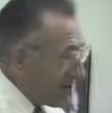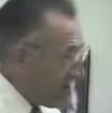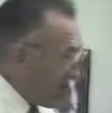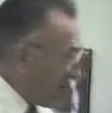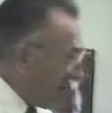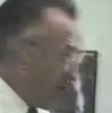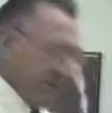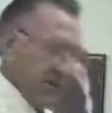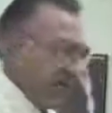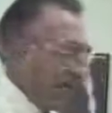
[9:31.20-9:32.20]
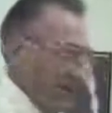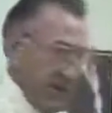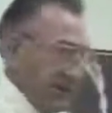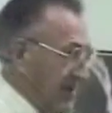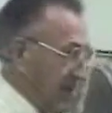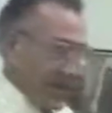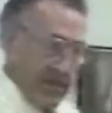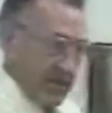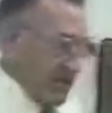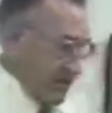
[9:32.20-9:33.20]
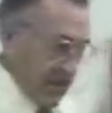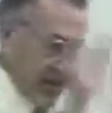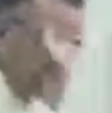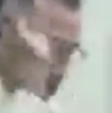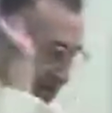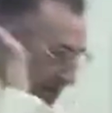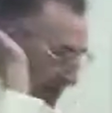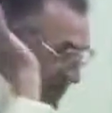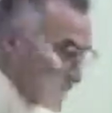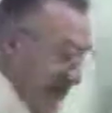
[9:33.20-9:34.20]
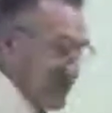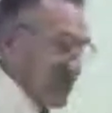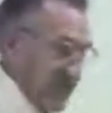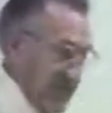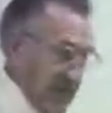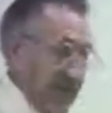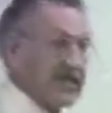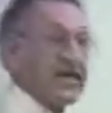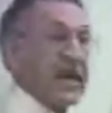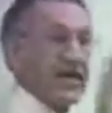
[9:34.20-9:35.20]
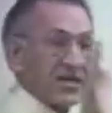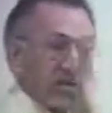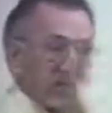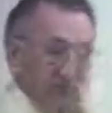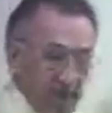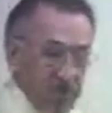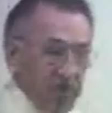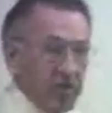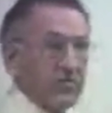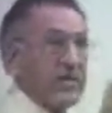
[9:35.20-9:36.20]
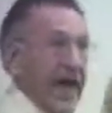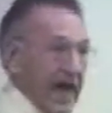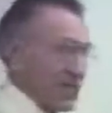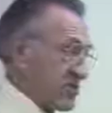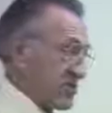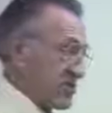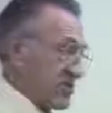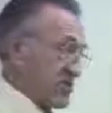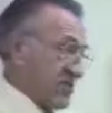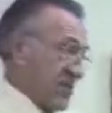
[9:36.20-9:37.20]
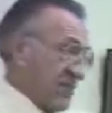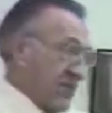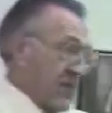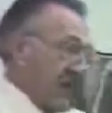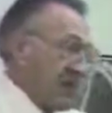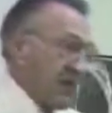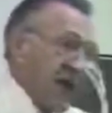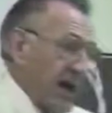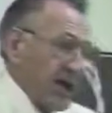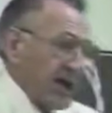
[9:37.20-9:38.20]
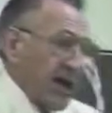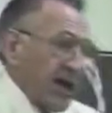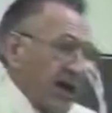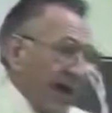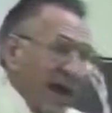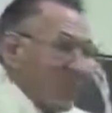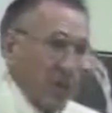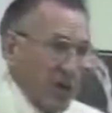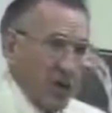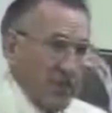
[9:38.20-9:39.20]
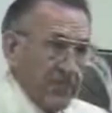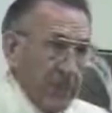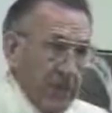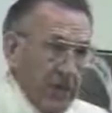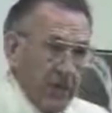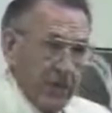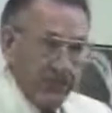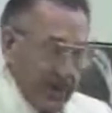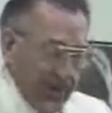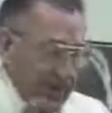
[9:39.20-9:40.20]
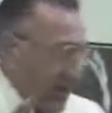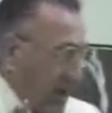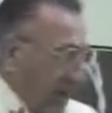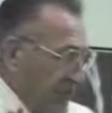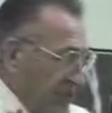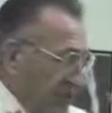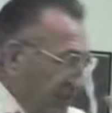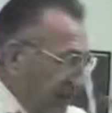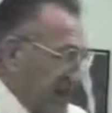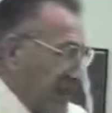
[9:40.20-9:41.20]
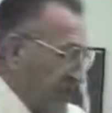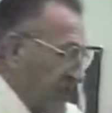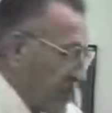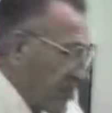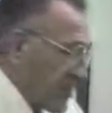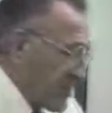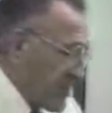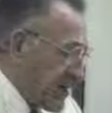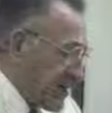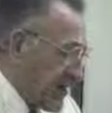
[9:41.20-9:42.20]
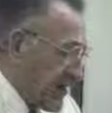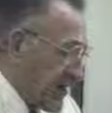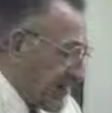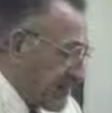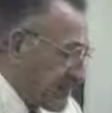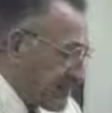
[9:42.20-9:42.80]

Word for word: You don't, you're not worried about it then. You're out of there like a flash of you, and that, that is a sensual reaction just the same. Not, it's not a bad word. But people are always messing with words, and it's pitiful.